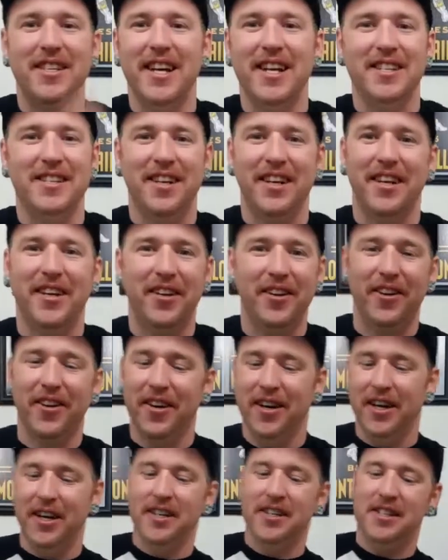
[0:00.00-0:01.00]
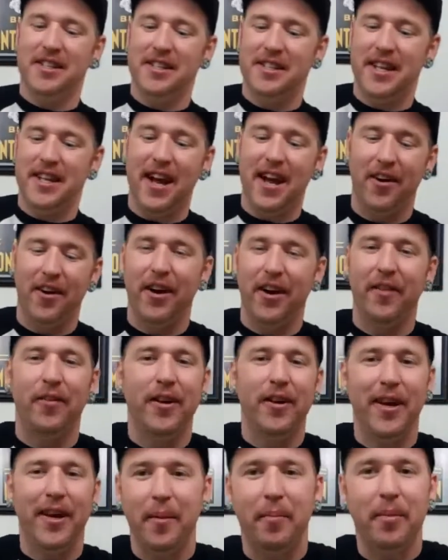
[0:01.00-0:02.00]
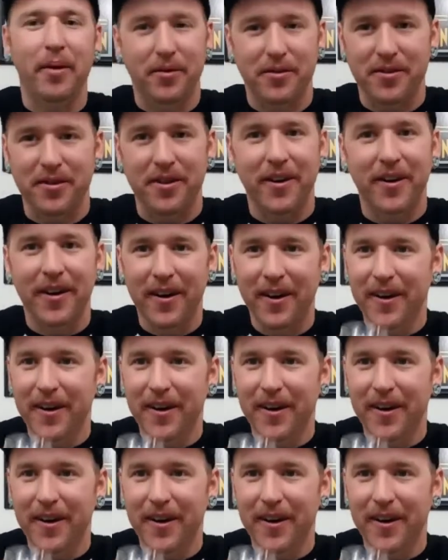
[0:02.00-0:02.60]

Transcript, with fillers: taste like your standard everyday Pilsner.